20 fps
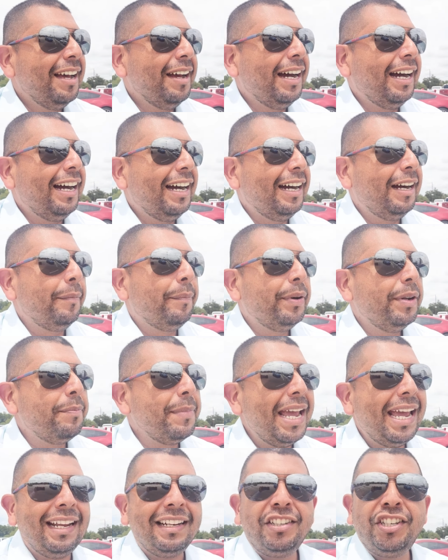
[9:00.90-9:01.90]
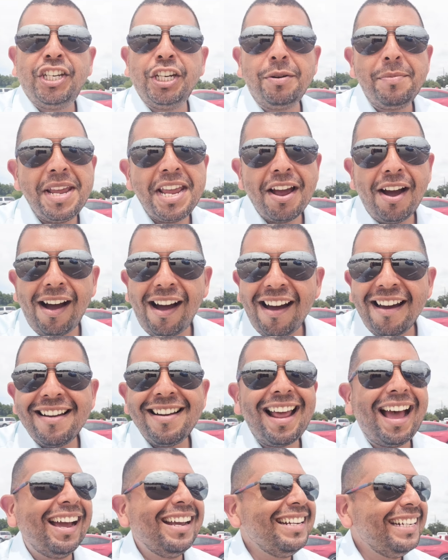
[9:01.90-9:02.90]
But man, cheer me
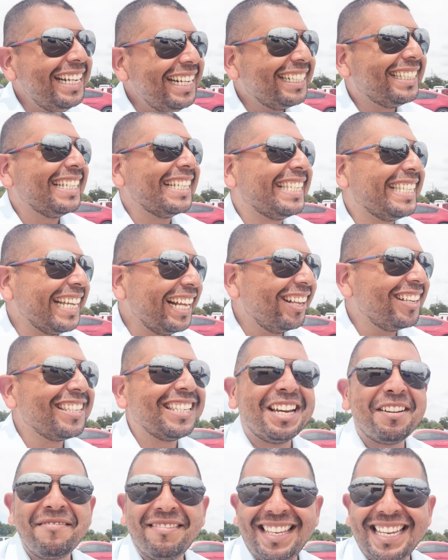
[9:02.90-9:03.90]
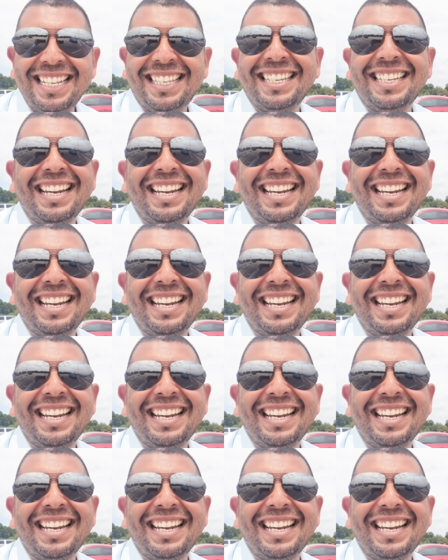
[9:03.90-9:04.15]
on. I need to sell something